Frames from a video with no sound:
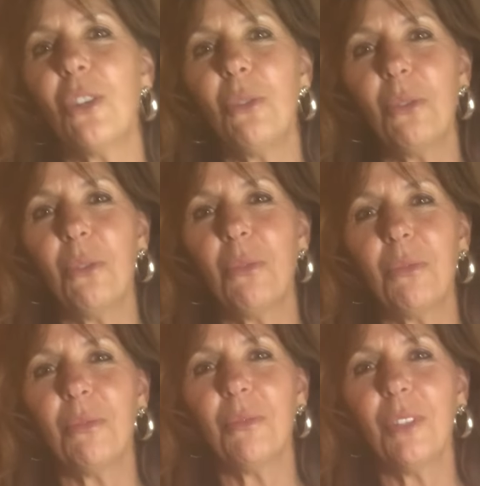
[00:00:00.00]
you
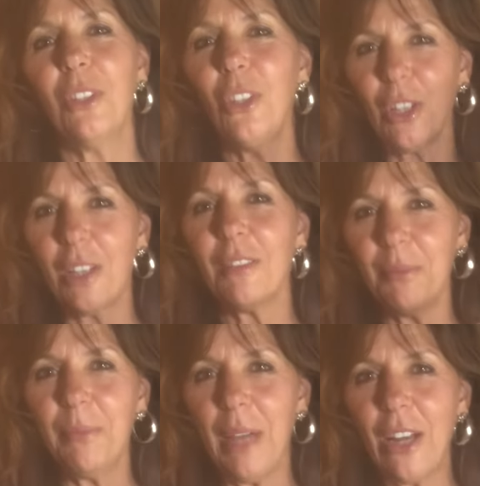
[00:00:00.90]
look
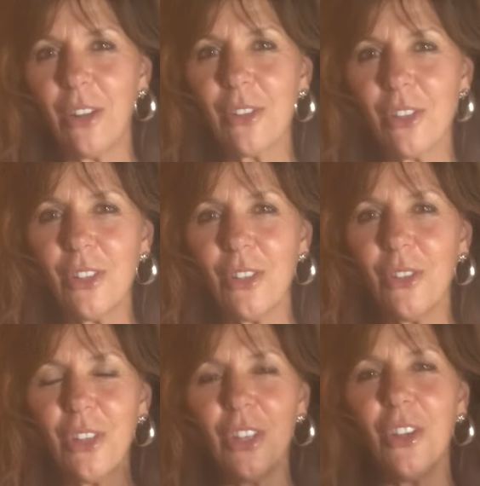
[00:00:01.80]
better too.
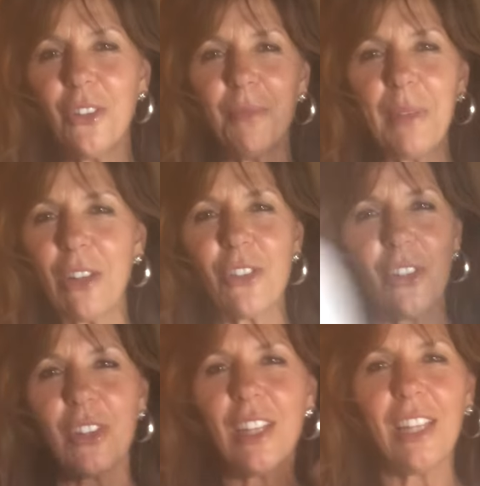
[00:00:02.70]
You know, you better
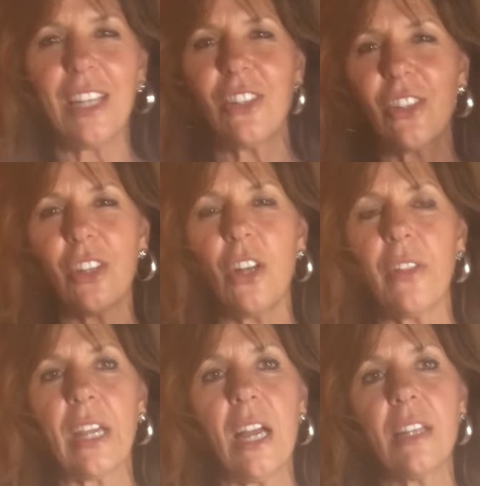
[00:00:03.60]
circulation and all
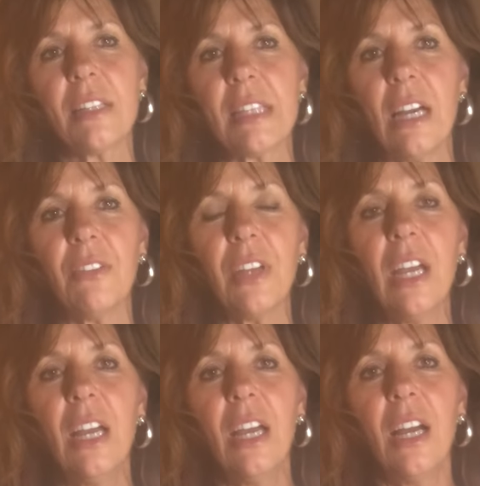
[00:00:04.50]
that kind of stuff.
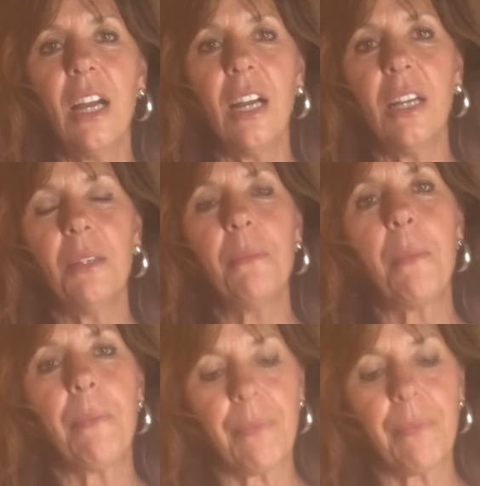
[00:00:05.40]
Um,